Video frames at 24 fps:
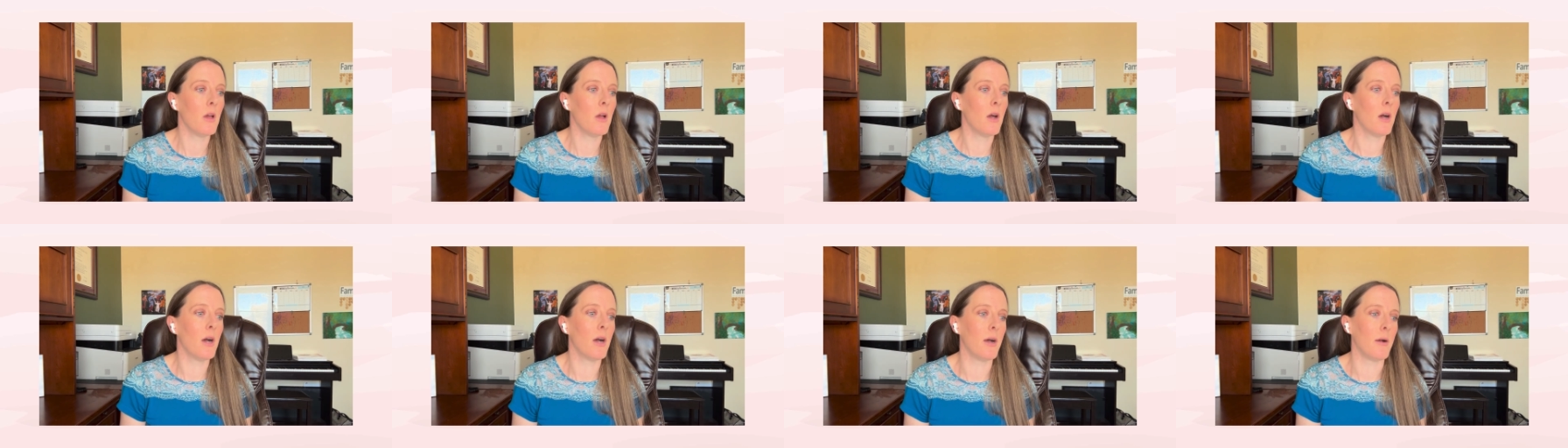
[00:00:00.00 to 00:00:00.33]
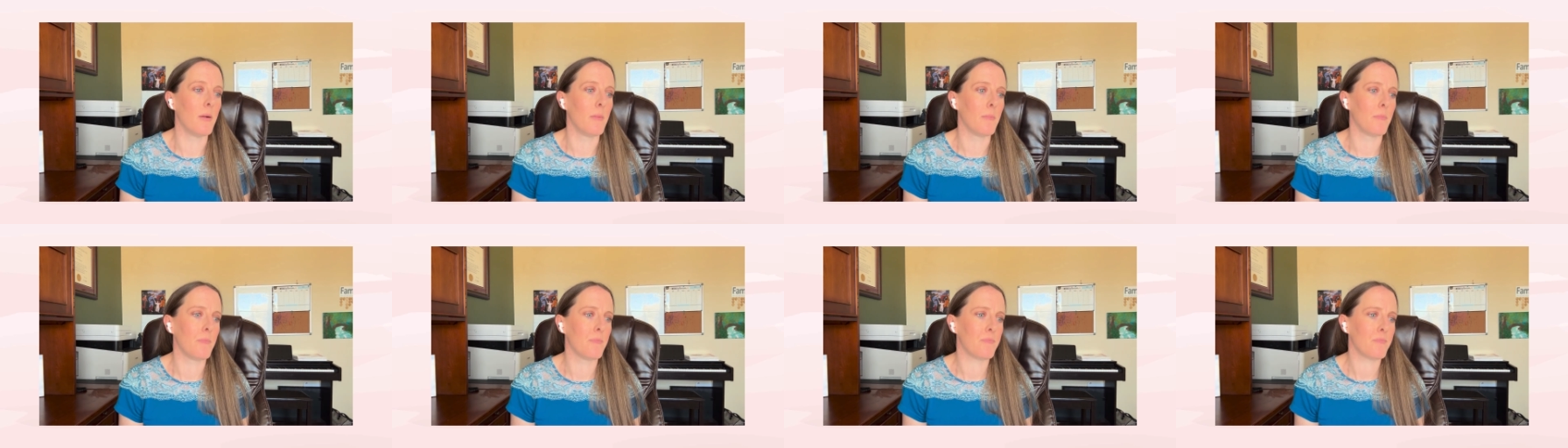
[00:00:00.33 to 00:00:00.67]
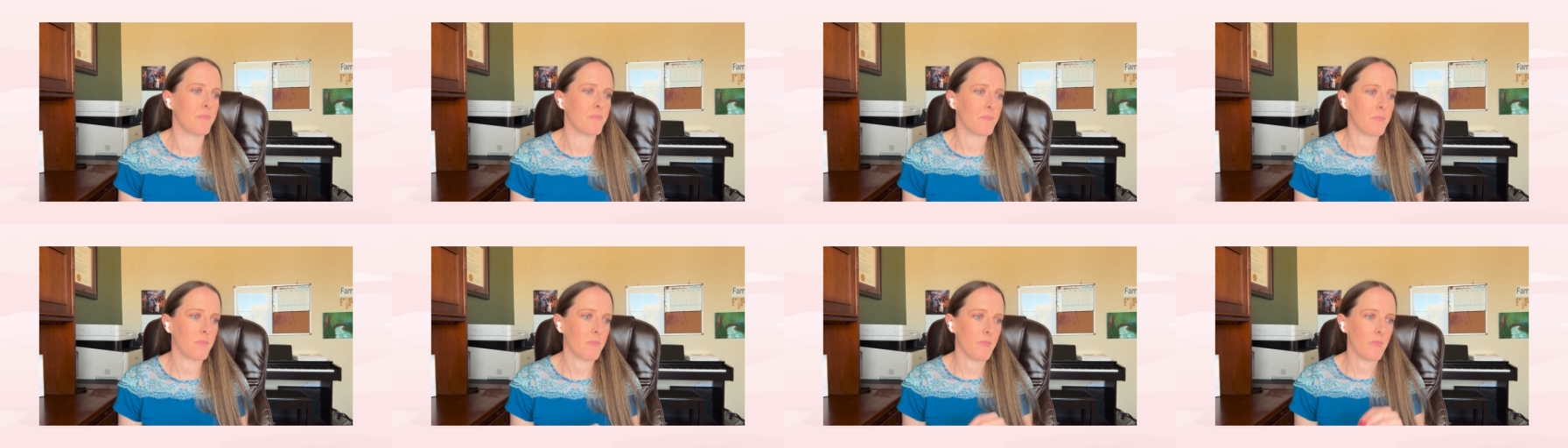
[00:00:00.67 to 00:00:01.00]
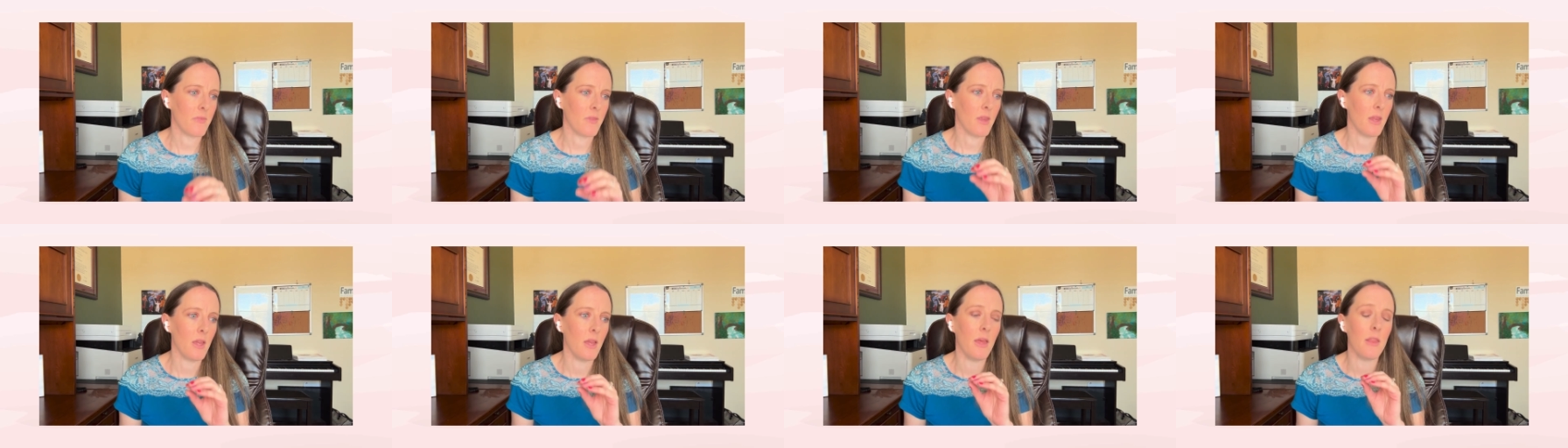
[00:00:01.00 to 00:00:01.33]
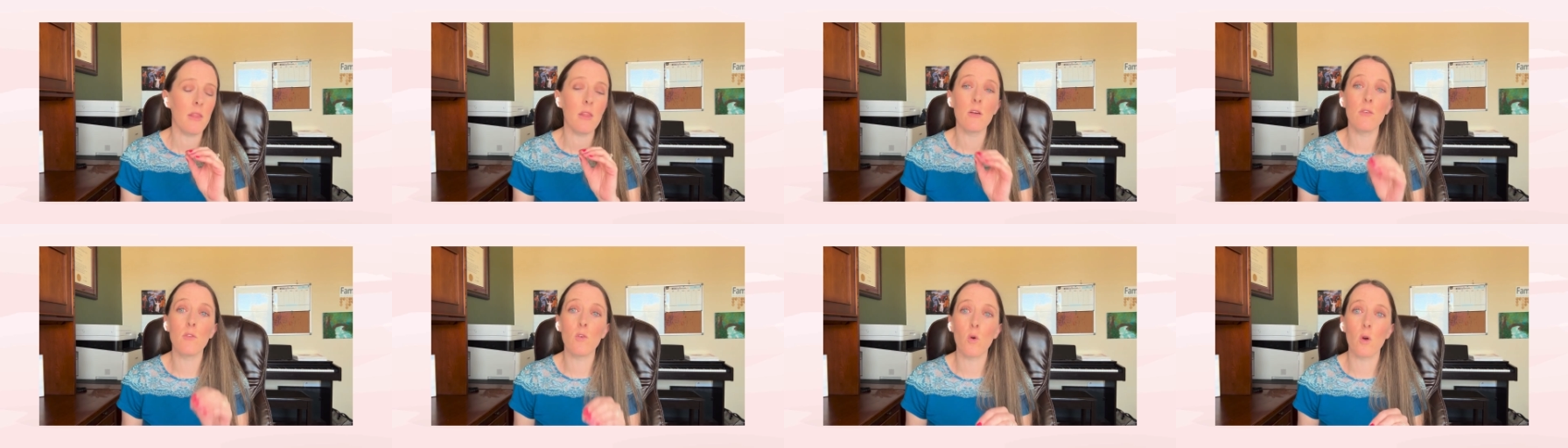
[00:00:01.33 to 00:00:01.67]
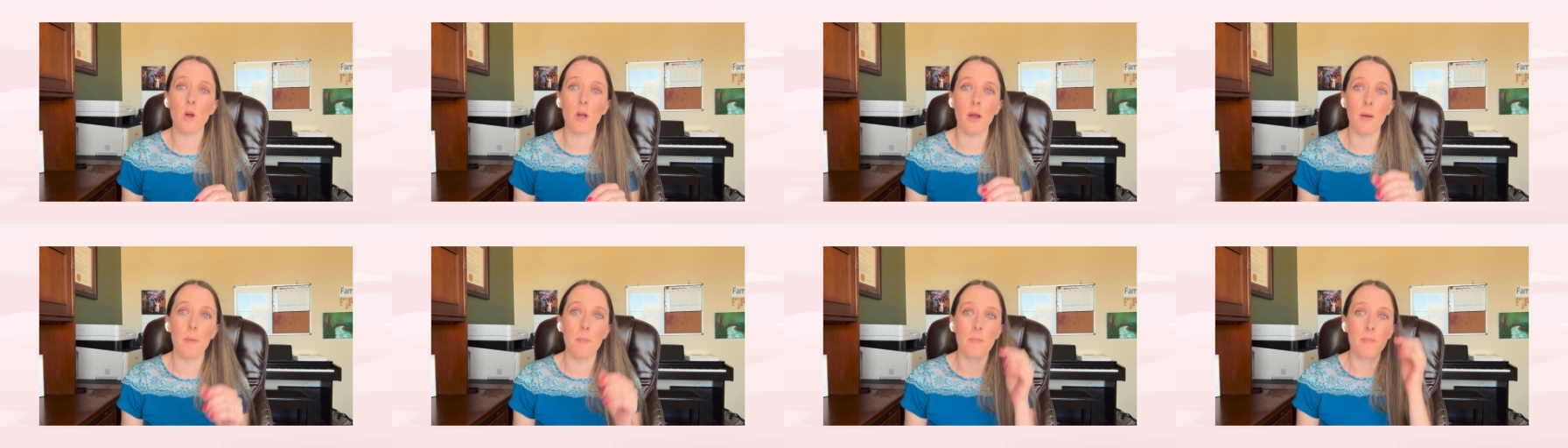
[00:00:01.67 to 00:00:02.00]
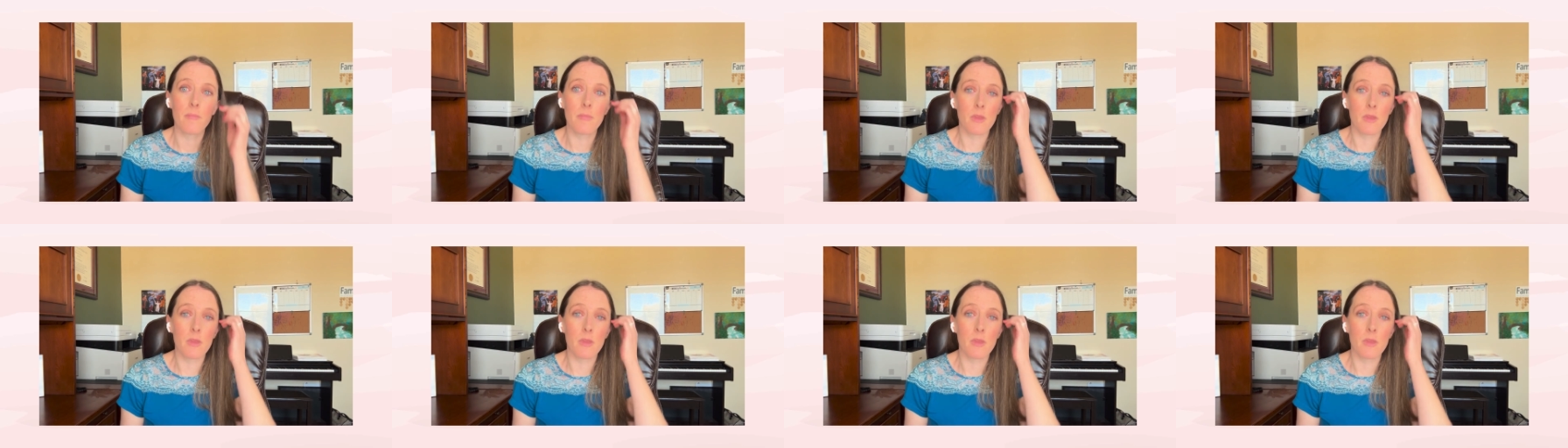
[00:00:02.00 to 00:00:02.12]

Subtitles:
And Levora.